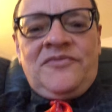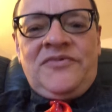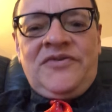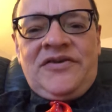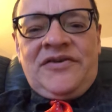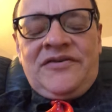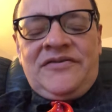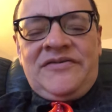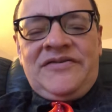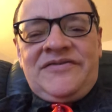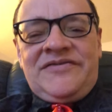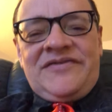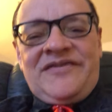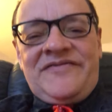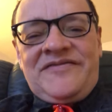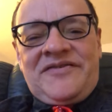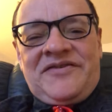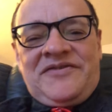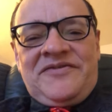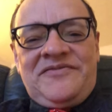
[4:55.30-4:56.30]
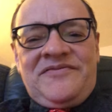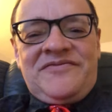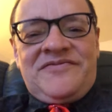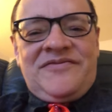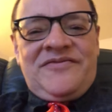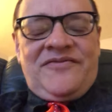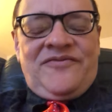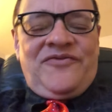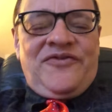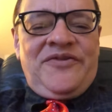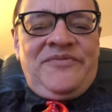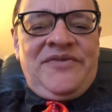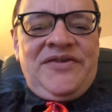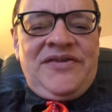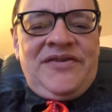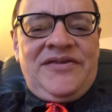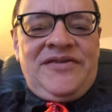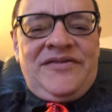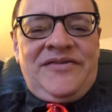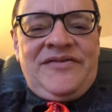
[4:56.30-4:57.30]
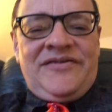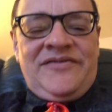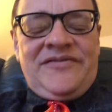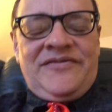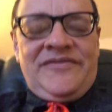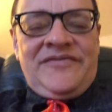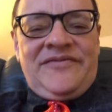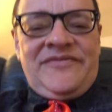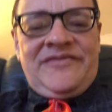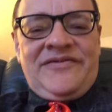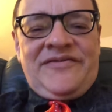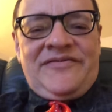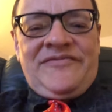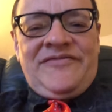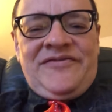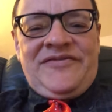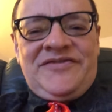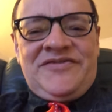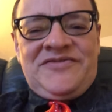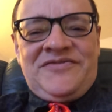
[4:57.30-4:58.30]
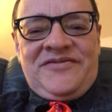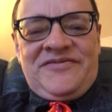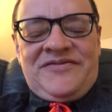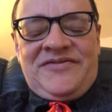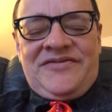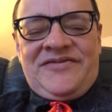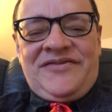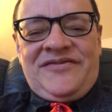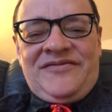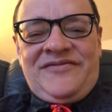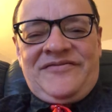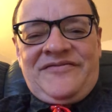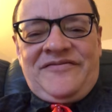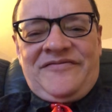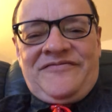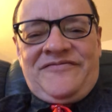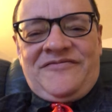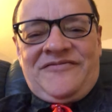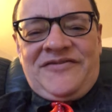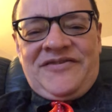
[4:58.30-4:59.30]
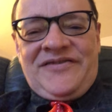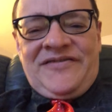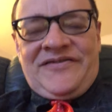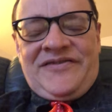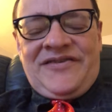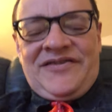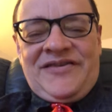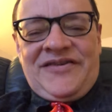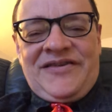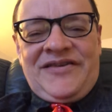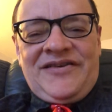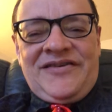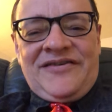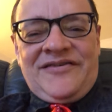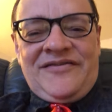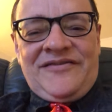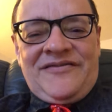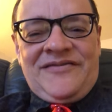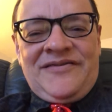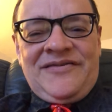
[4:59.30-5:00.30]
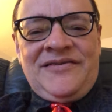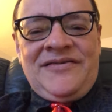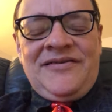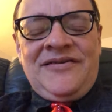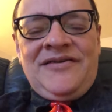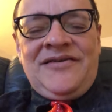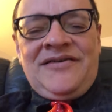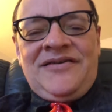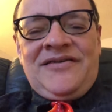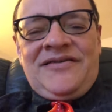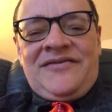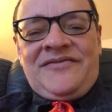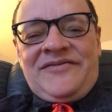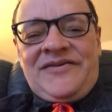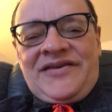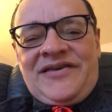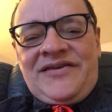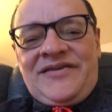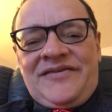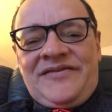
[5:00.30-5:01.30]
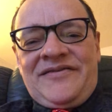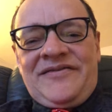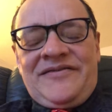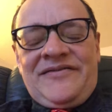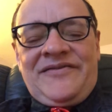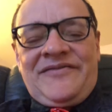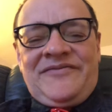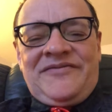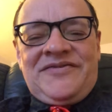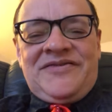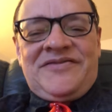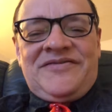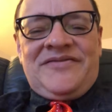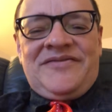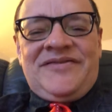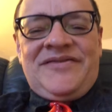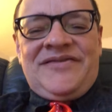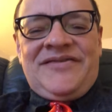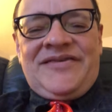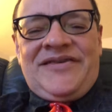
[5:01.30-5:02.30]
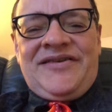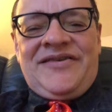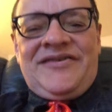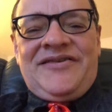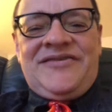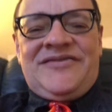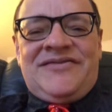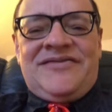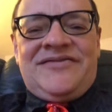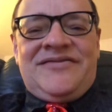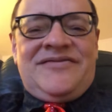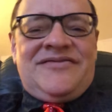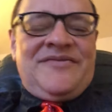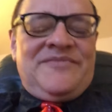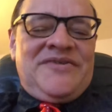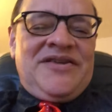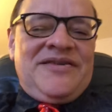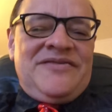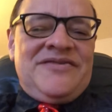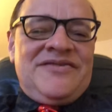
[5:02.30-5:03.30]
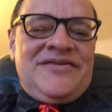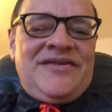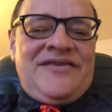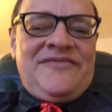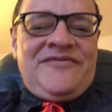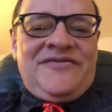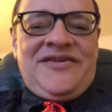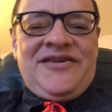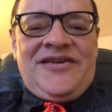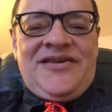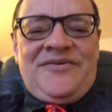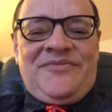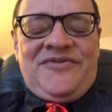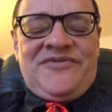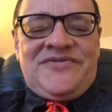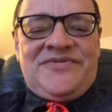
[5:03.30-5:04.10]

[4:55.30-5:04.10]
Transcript: There's other cues. Women, you can really start to tell over 40, thinning hair. I once again this sometimes is not reliable.